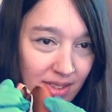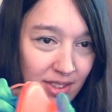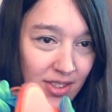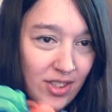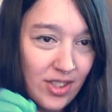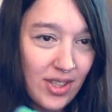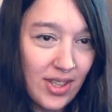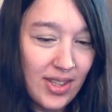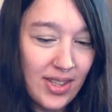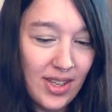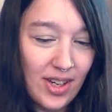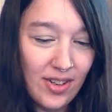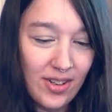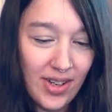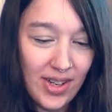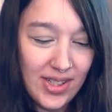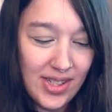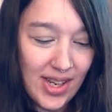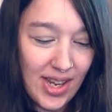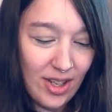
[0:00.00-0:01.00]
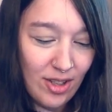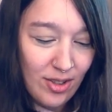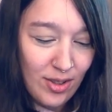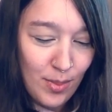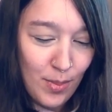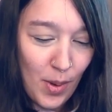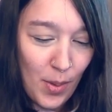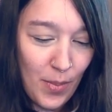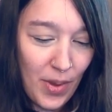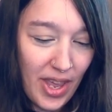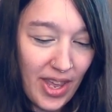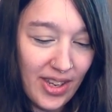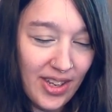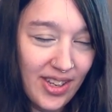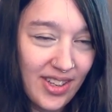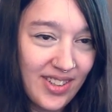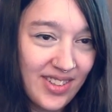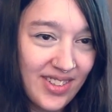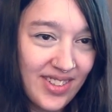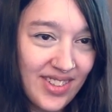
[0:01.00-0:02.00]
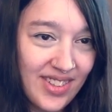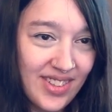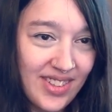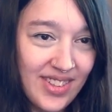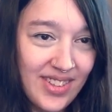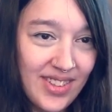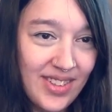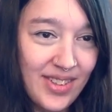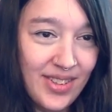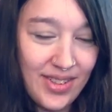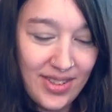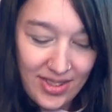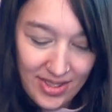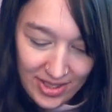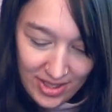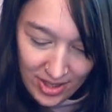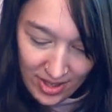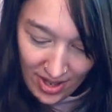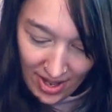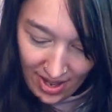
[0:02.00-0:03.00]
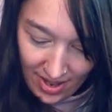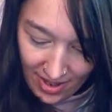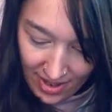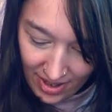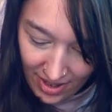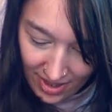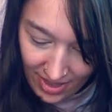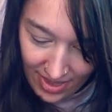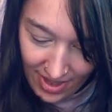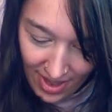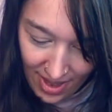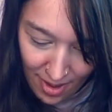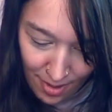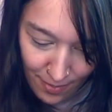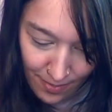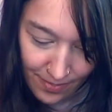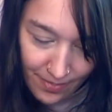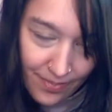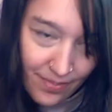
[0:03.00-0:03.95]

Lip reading: So that they don't get tangled in my bag. So yeah, I got that.